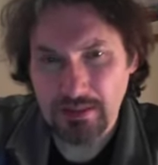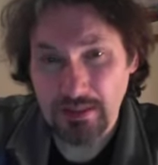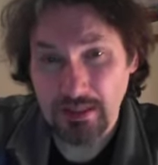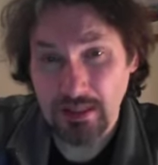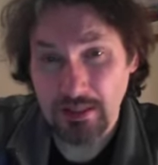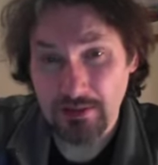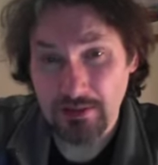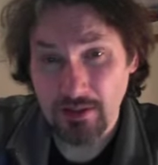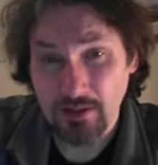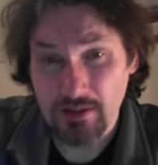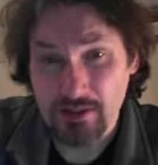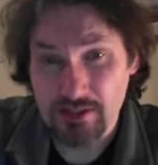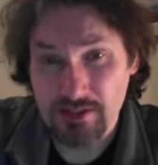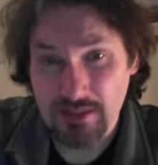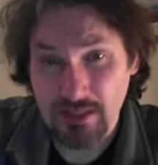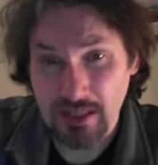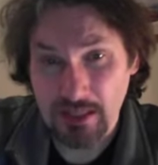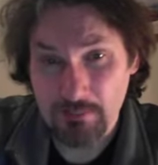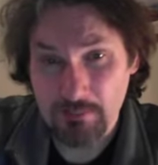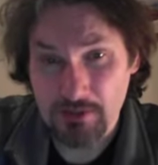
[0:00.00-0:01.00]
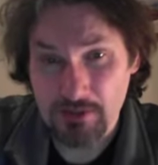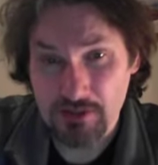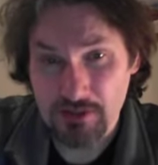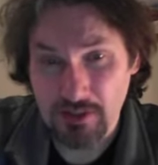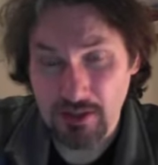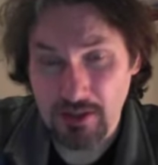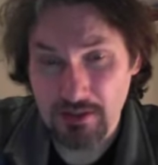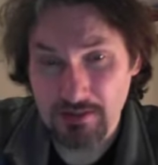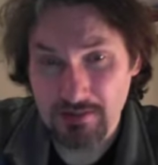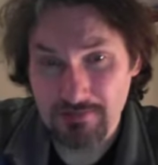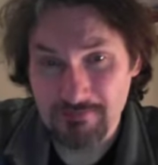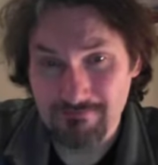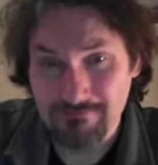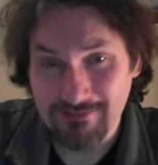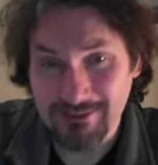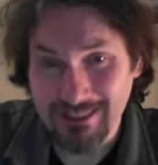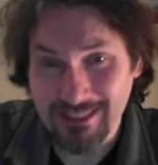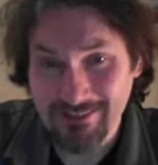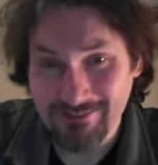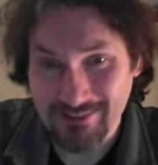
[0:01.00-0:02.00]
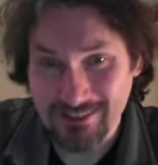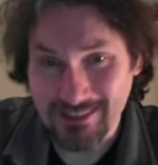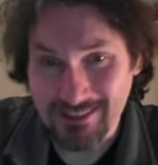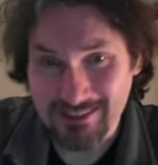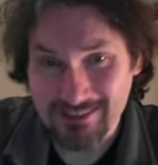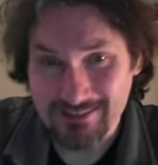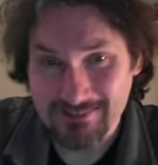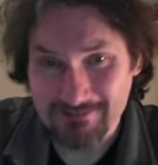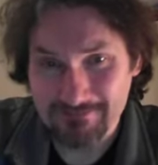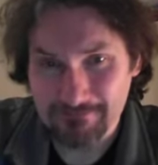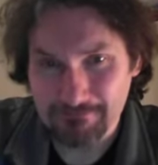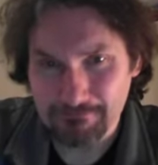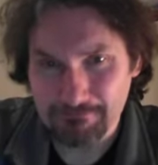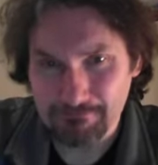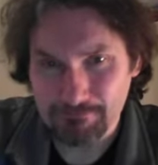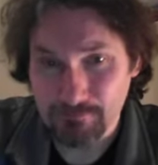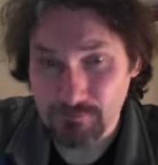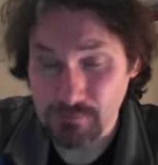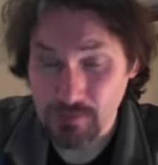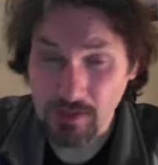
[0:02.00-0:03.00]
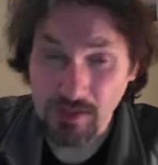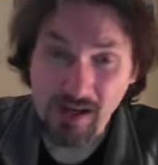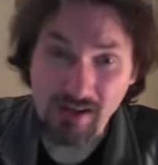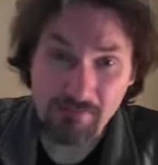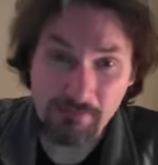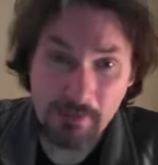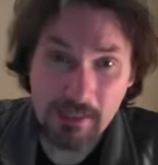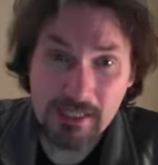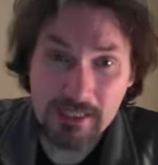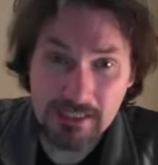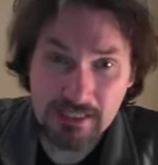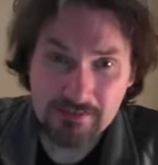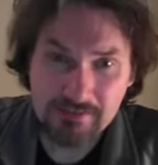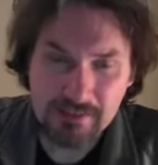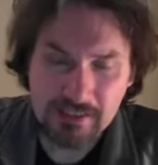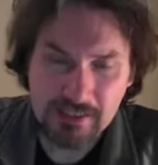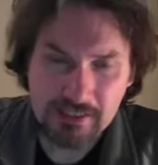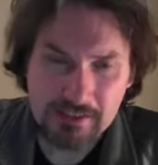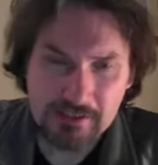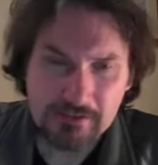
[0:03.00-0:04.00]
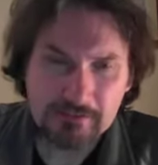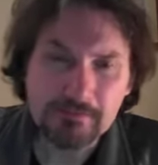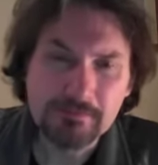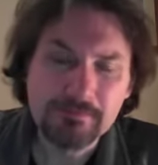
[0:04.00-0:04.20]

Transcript: and now it's time to start living it. Now, I've been living it.